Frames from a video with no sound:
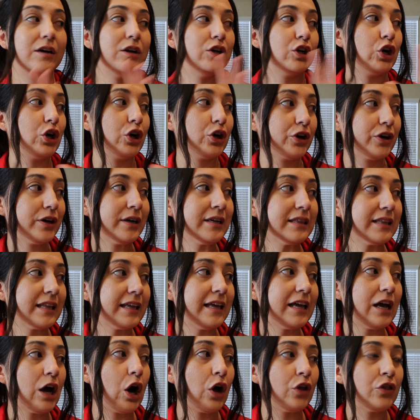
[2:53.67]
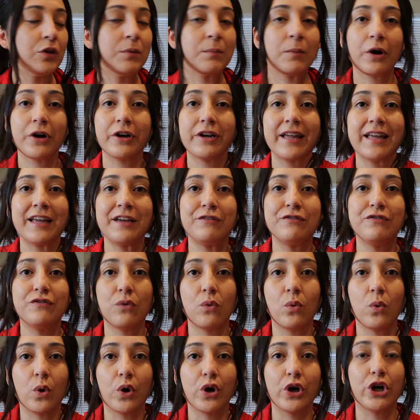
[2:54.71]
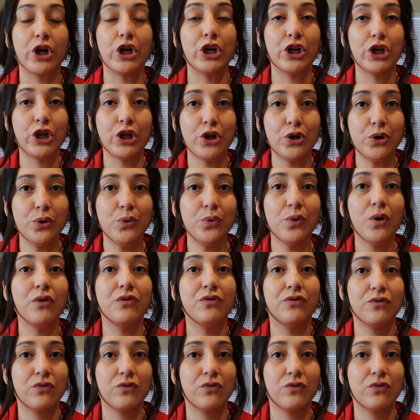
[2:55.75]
currently on the market for new